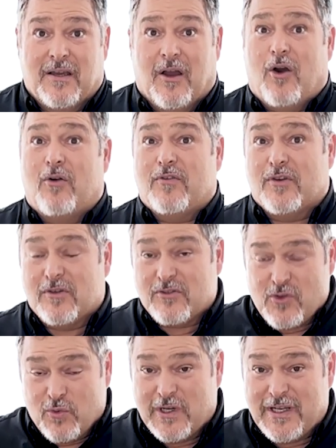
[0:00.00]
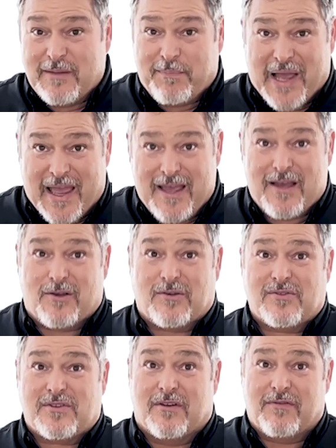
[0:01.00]
over 20
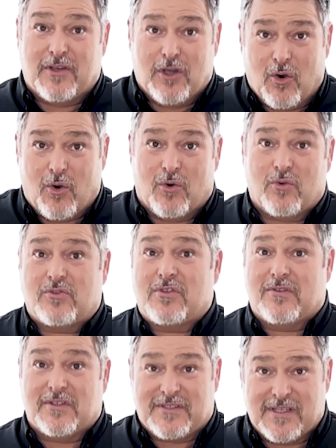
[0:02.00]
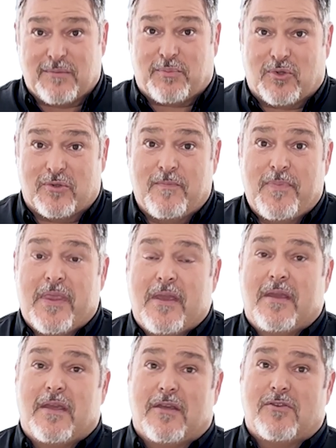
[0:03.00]
pounds of gold to the temple
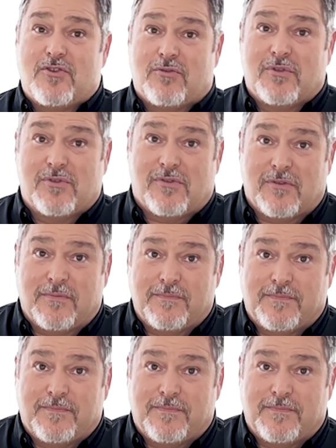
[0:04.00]
in Jerusalem.